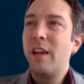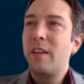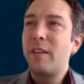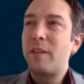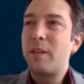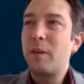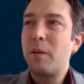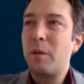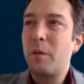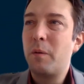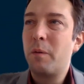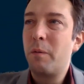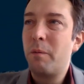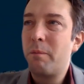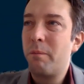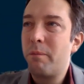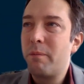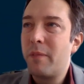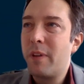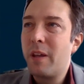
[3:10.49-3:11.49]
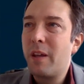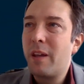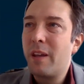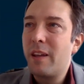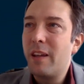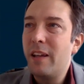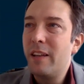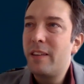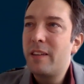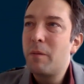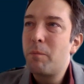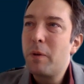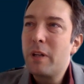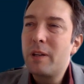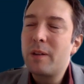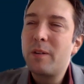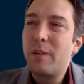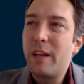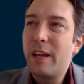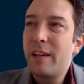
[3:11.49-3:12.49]
So it's a
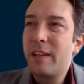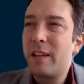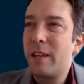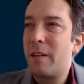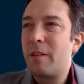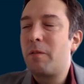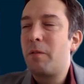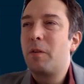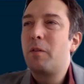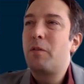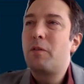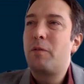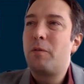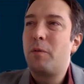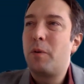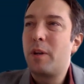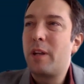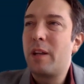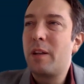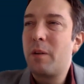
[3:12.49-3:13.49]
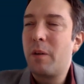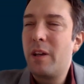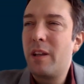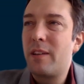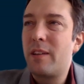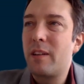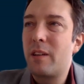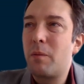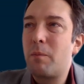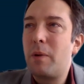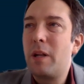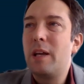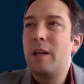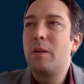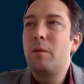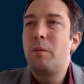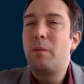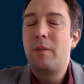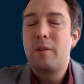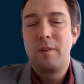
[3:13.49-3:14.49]
bit connected with what Andreas
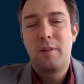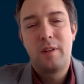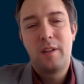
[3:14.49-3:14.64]
explained.